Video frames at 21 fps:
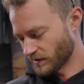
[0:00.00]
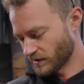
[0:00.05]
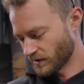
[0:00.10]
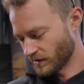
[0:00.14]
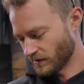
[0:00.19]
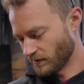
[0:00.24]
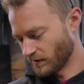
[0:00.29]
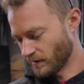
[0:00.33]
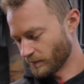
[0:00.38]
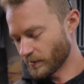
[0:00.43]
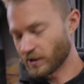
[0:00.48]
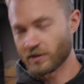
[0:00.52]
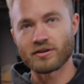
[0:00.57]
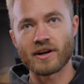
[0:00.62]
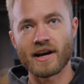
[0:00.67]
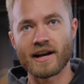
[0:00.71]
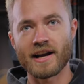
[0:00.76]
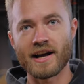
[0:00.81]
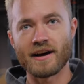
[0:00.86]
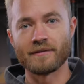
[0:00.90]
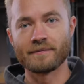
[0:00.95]
So I'm gonna
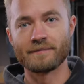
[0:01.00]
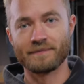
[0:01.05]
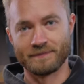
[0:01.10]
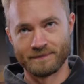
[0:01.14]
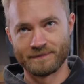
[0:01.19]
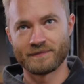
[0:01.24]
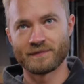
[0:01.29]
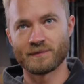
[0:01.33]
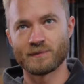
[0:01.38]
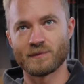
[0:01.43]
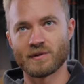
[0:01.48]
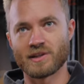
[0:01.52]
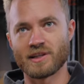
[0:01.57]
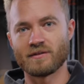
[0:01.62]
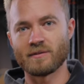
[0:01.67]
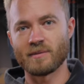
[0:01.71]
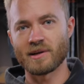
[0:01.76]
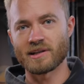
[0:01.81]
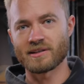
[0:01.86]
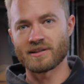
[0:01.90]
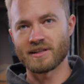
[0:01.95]
try it out, see if
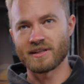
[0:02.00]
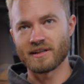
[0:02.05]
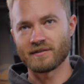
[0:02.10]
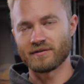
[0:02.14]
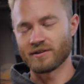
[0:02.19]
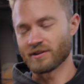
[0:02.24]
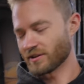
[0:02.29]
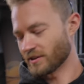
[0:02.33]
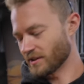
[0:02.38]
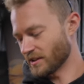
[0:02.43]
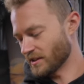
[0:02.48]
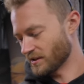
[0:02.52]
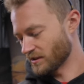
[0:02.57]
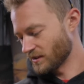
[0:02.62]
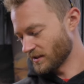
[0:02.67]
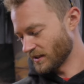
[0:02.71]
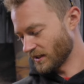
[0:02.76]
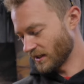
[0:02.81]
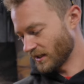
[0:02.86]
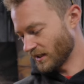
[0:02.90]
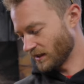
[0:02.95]
it makes any difference on this.
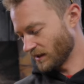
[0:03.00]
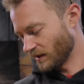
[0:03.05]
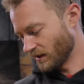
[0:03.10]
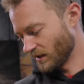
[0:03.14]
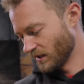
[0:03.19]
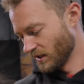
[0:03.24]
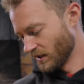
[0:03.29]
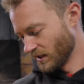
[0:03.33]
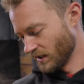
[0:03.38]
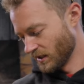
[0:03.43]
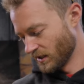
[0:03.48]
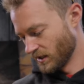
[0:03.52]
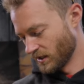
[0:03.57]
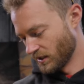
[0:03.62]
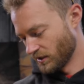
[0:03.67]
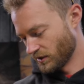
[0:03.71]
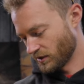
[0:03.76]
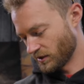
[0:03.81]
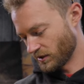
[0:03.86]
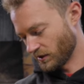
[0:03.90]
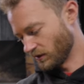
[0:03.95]
Uh,
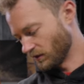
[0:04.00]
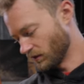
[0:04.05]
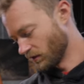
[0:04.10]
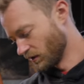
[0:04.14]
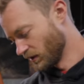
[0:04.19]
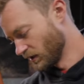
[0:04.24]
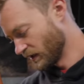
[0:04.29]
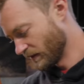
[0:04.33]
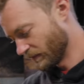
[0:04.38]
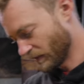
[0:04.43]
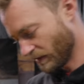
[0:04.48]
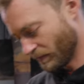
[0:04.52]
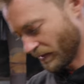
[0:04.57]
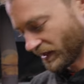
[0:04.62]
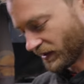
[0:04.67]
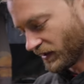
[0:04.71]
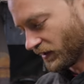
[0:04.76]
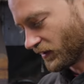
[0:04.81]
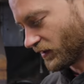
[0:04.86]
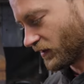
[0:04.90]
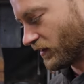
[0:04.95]
so I'm gonna
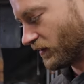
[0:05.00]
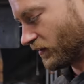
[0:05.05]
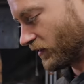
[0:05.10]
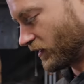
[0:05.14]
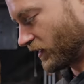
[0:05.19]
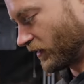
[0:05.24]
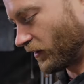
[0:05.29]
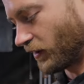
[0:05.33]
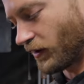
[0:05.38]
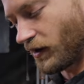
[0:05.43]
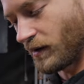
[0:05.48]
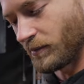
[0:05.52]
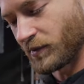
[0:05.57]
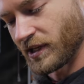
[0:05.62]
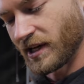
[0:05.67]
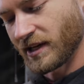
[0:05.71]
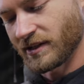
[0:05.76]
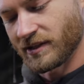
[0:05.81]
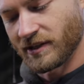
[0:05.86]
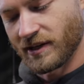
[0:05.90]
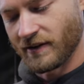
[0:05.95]
make these steering arms
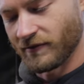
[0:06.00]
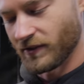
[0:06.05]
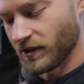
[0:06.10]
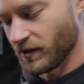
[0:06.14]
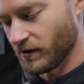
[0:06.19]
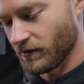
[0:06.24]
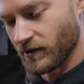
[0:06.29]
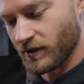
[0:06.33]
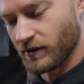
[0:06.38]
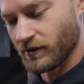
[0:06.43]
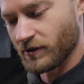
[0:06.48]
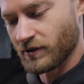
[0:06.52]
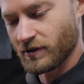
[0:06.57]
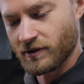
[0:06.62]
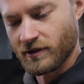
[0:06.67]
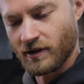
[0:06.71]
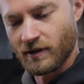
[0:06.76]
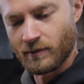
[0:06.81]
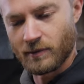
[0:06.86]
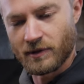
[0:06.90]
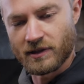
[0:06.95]
nice and heavy duty. I'll just
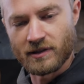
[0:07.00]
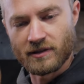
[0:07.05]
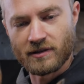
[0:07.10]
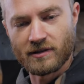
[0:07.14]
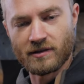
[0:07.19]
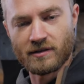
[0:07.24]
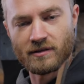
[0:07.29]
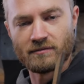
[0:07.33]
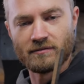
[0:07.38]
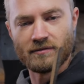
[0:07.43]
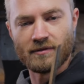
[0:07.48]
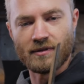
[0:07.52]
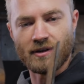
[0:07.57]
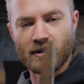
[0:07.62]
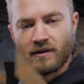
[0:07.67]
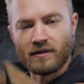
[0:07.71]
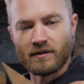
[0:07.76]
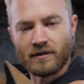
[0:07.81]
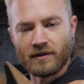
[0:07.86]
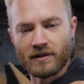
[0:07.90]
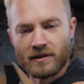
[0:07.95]
start with this, uh,
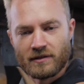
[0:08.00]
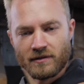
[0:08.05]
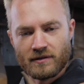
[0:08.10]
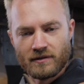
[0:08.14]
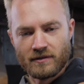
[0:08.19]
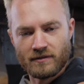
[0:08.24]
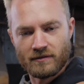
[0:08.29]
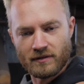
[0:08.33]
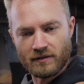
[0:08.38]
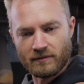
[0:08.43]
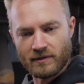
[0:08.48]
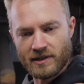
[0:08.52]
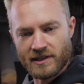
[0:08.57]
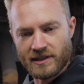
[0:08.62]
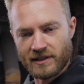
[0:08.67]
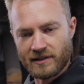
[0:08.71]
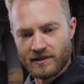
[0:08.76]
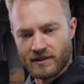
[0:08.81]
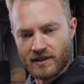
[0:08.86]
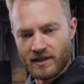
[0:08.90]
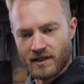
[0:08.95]
I think it's three
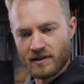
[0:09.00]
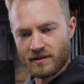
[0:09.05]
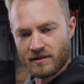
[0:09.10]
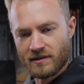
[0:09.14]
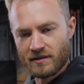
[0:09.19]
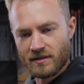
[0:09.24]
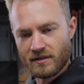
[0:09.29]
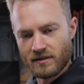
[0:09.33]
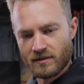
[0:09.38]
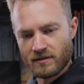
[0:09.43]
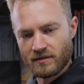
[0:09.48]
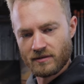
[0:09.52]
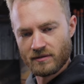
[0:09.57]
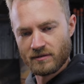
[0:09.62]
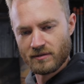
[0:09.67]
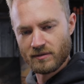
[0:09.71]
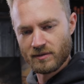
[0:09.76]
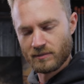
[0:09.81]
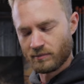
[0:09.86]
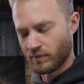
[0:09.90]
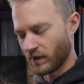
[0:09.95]
sixteenths
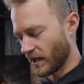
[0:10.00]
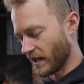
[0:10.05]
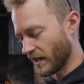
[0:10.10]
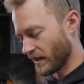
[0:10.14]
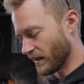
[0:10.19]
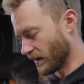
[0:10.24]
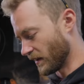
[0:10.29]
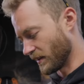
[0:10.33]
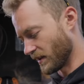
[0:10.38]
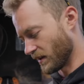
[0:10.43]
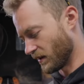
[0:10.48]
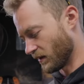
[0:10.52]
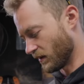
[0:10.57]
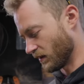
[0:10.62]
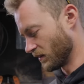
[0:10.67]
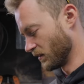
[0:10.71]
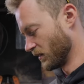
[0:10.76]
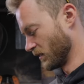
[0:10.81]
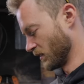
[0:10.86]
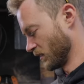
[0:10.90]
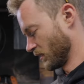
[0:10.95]
plate, and then
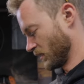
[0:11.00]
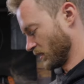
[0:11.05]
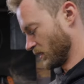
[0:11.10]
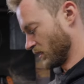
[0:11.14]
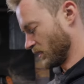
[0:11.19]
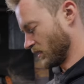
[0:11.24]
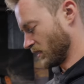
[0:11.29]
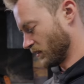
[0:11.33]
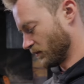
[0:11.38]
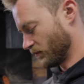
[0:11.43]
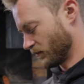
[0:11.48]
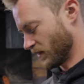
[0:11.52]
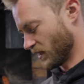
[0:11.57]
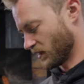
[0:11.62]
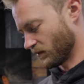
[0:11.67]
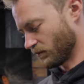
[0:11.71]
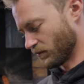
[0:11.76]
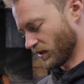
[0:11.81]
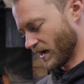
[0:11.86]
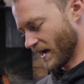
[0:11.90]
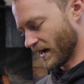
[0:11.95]
I'll make
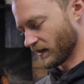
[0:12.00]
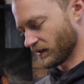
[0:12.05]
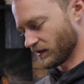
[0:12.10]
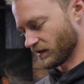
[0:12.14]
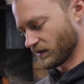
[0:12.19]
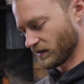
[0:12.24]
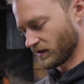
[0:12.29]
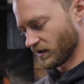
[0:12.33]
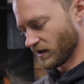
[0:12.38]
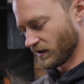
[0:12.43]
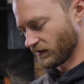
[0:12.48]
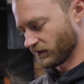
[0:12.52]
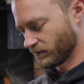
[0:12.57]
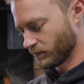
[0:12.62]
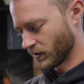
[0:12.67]
some brackets and stuff.